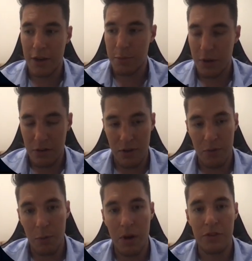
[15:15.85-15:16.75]
because if we
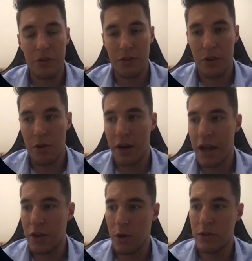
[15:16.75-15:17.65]
were just to
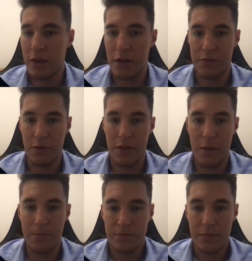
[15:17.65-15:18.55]
create content for
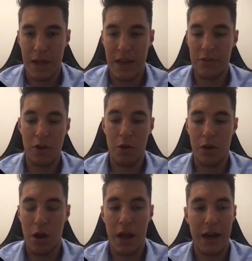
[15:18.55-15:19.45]
them and there's no
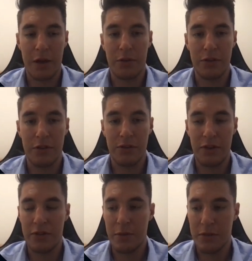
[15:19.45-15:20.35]
client acquisition
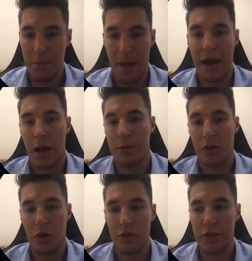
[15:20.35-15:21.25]
system to back up the
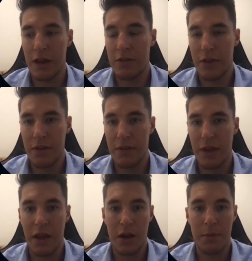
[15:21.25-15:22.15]
content, then they're
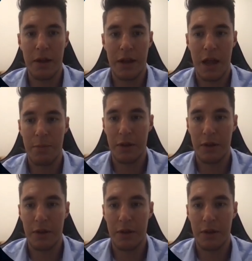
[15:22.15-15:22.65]
going to be unhappy.